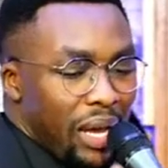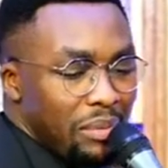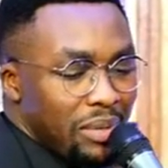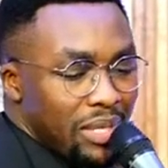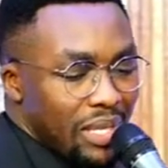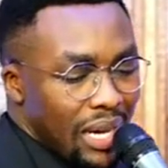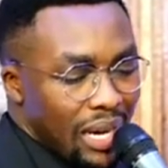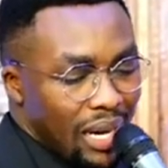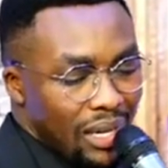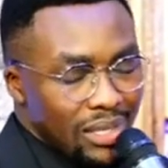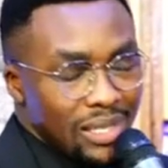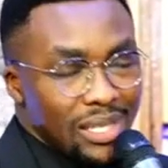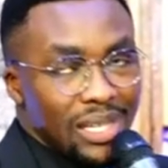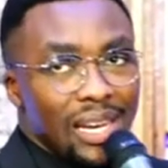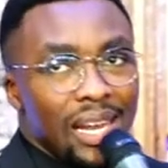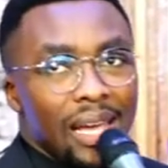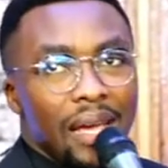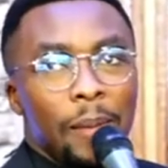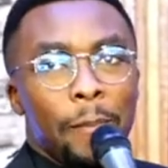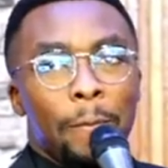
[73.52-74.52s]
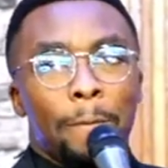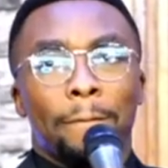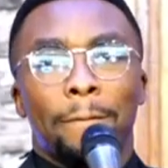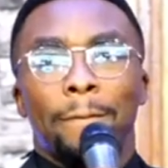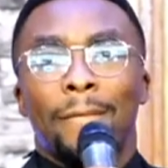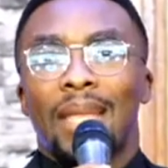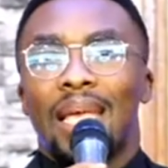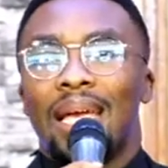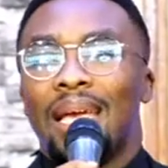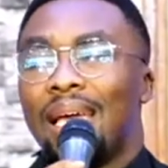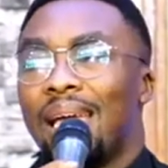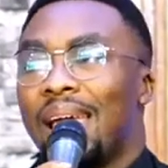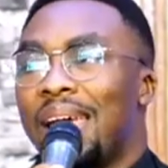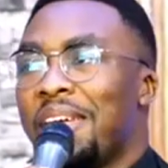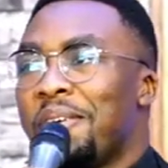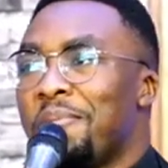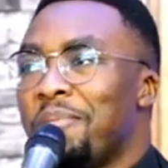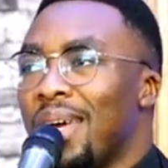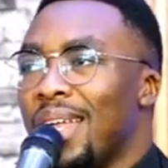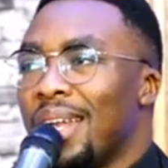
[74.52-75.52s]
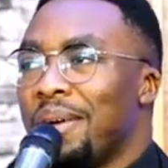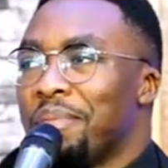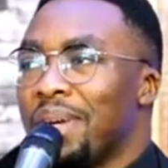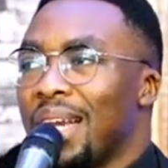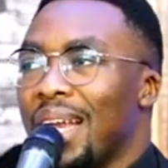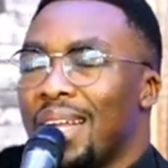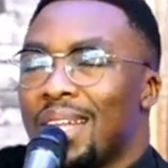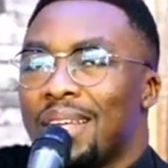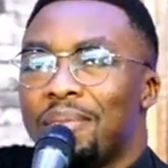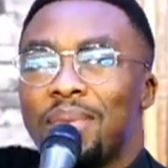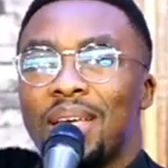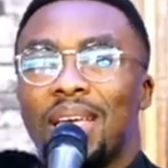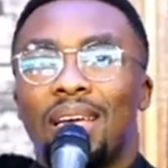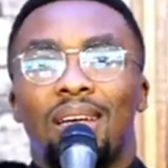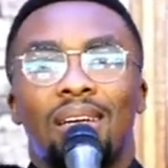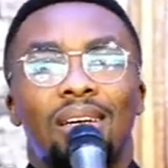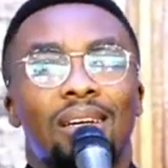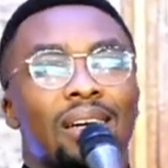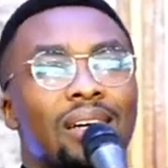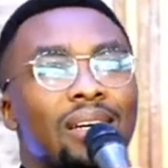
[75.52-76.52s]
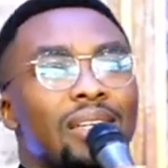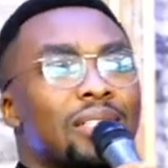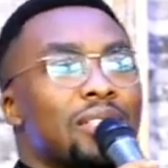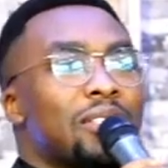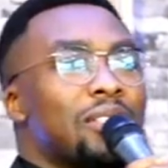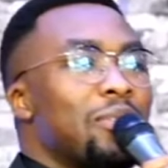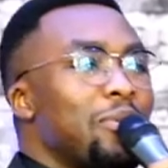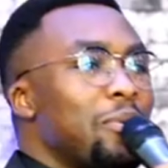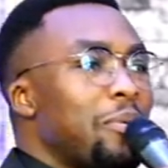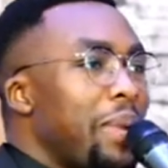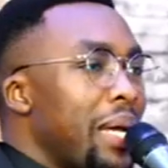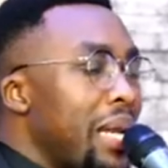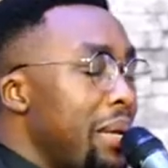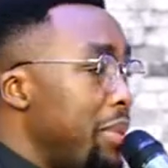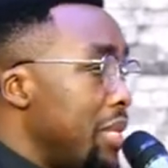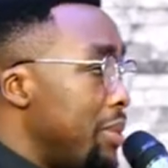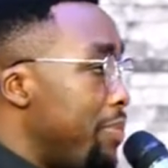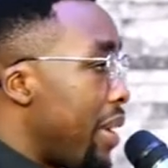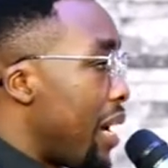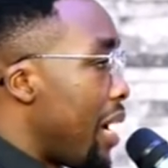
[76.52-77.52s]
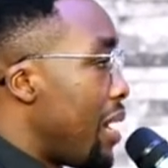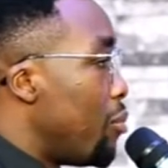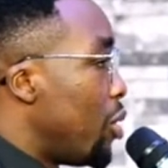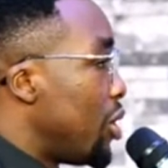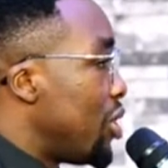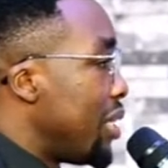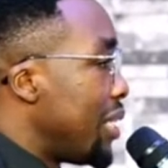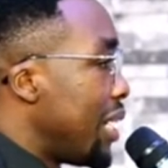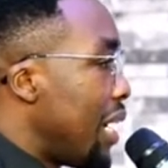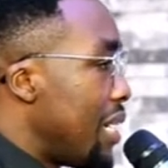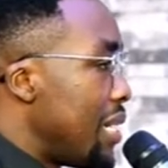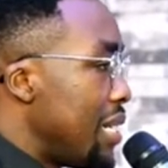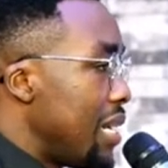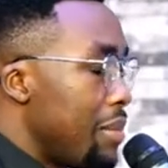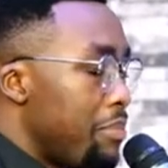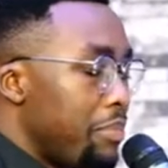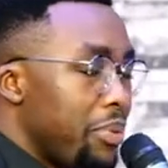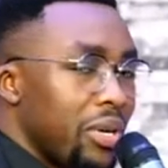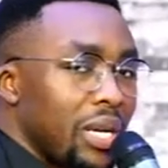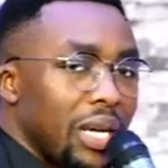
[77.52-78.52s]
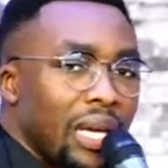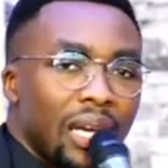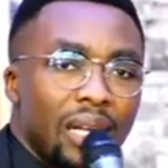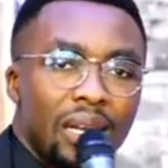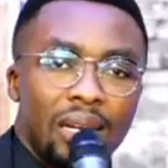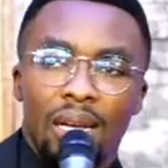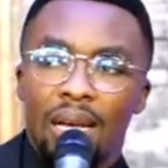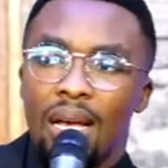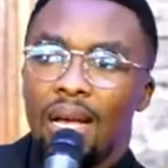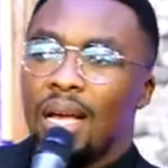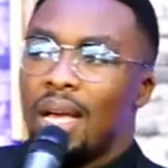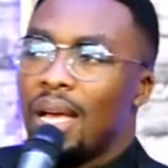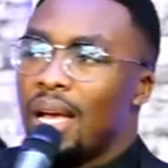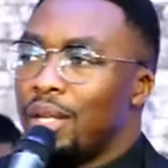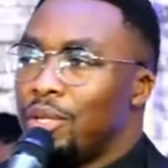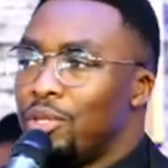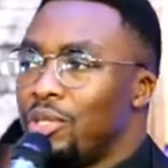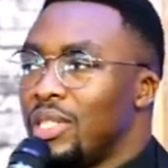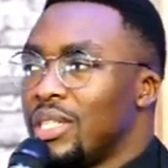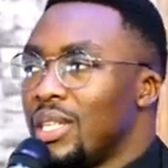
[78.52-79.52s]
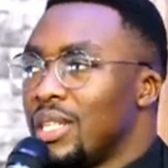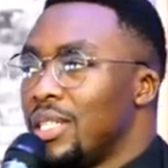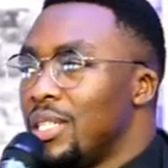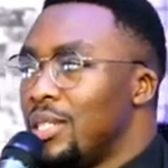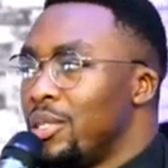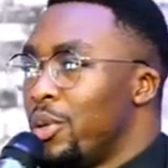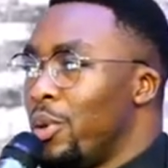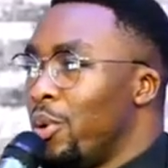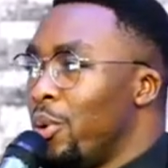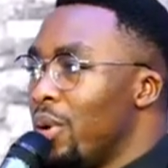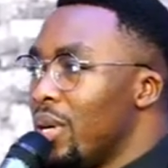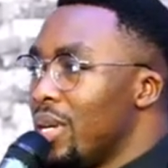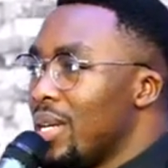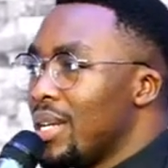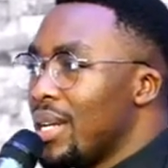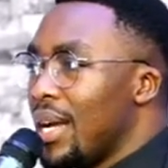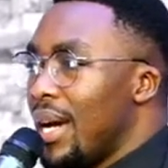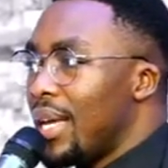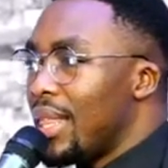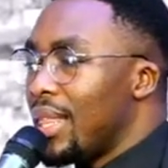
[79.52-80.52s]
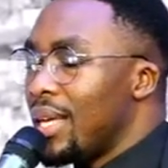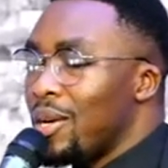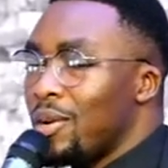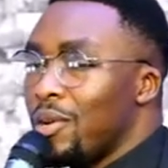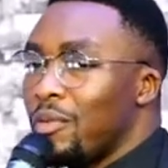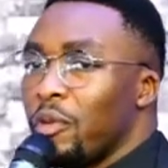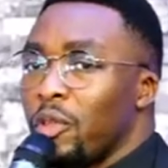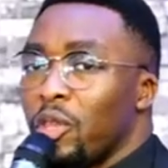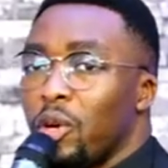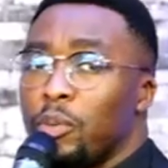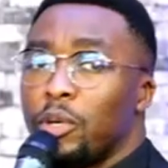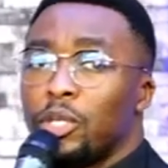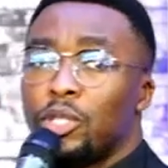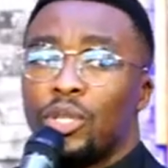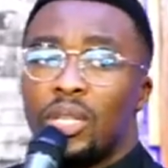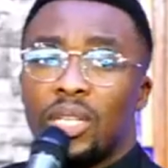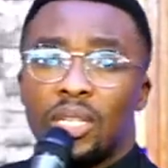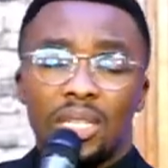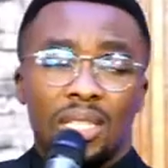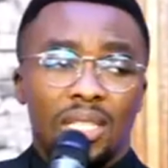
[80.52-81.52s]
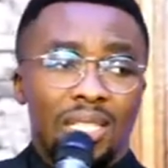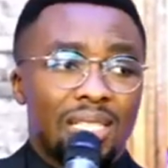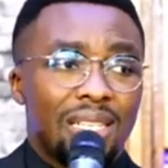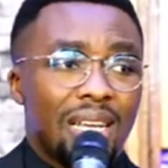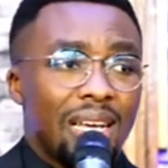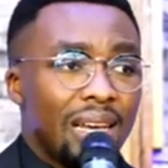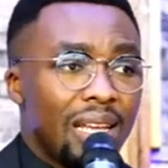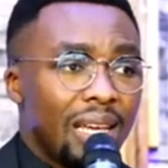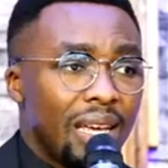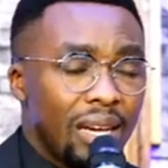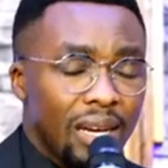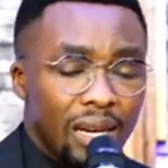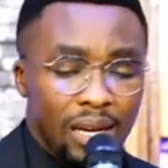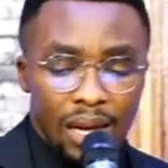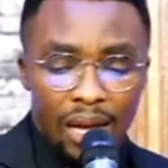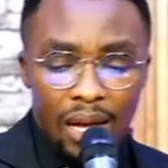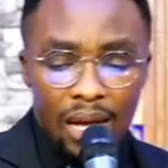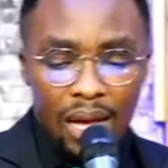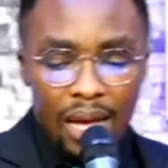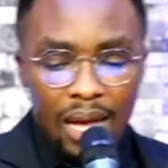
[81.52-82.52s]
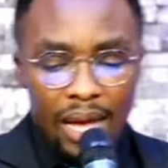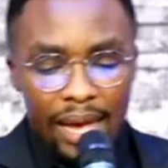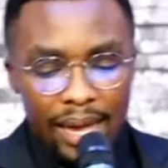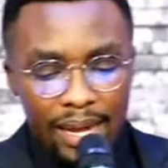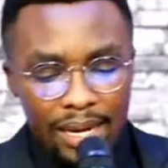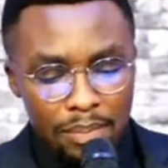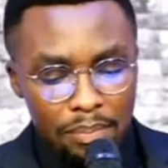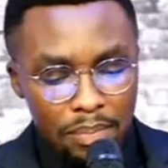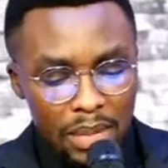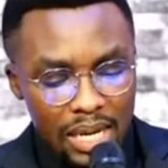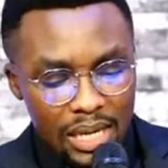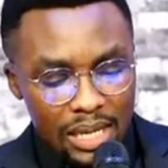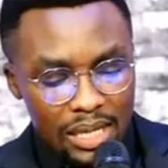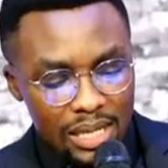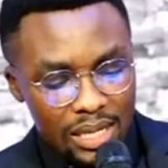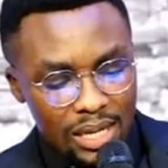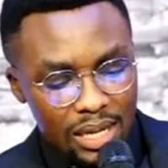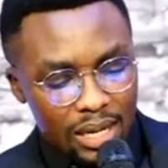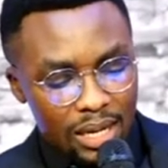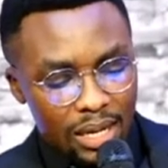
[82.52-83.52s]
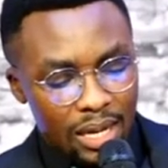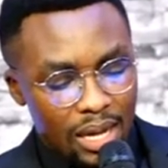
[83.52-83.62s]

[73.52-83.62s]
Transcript: to the house today? Amen. I'm glad I'm here too. My name is Bryan Mwashigadi. I'm born again, and Jesus is Lord. I thank God for the opportunity to stand here and minister